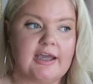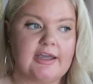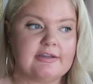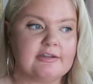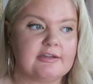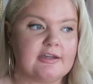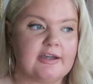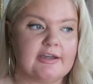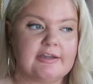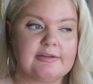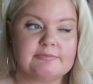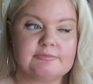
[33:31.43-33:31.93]

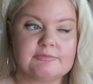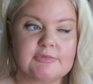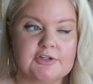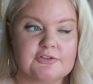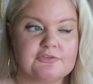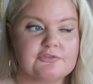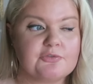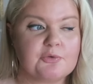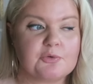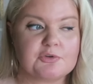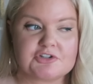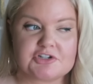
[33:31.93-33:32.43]
I
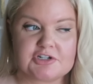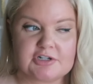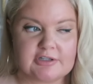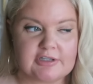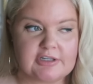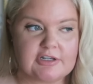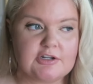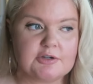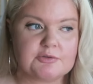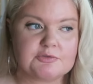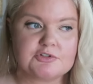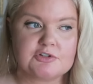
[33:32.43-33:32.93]

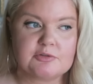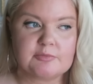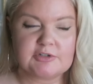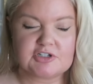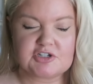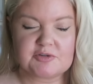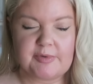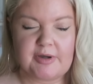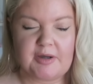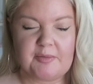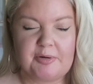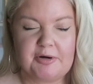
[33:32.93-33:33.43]
unfortunately know too
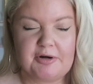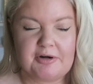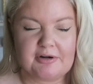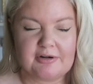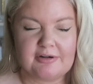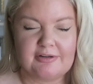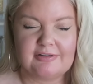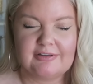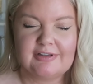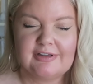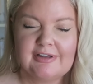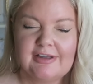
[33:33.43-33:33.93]
much about
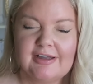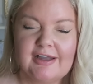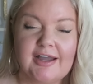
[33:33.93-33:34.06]
Pearl.